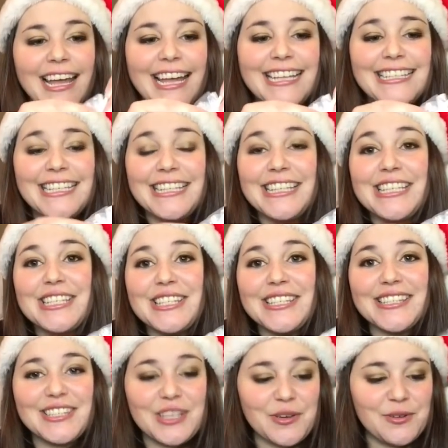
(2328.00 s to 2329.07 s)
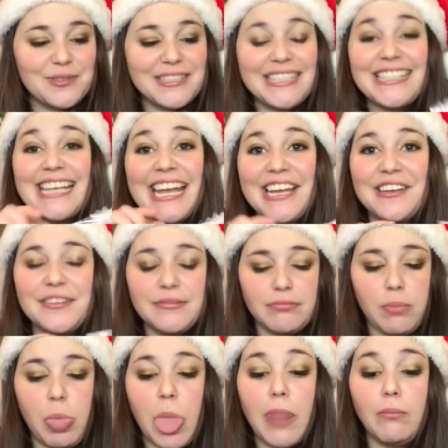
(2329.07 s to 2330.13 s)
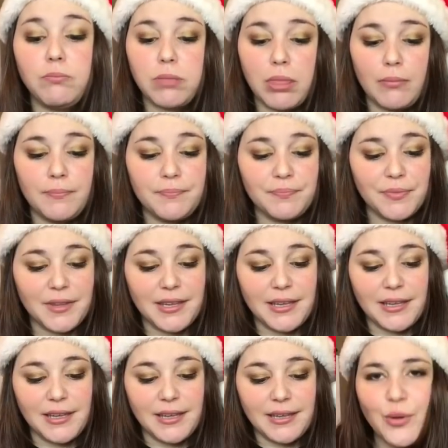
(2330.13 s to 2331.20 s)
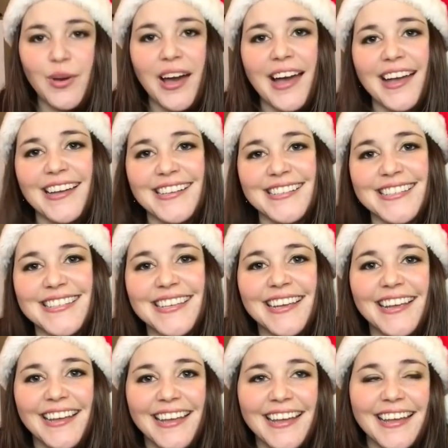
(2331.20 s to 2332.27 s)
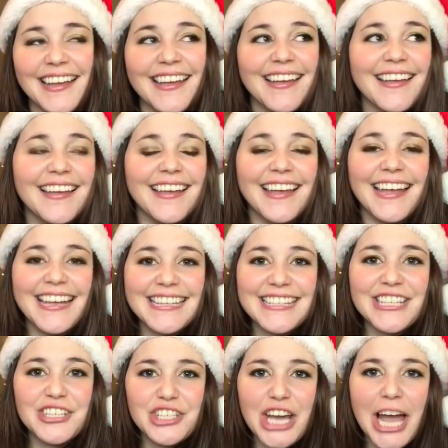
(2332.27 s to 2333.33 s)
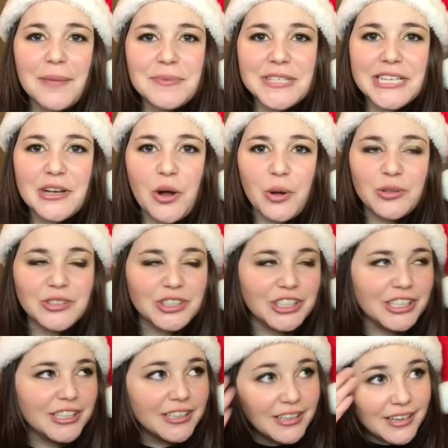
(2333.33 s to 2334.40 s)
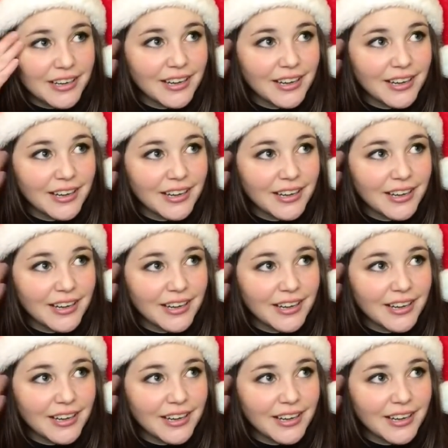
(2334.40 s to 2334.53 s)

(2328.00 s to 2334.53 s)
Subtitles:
It's in this. So, Dave. You guys, it's a chapstick holder.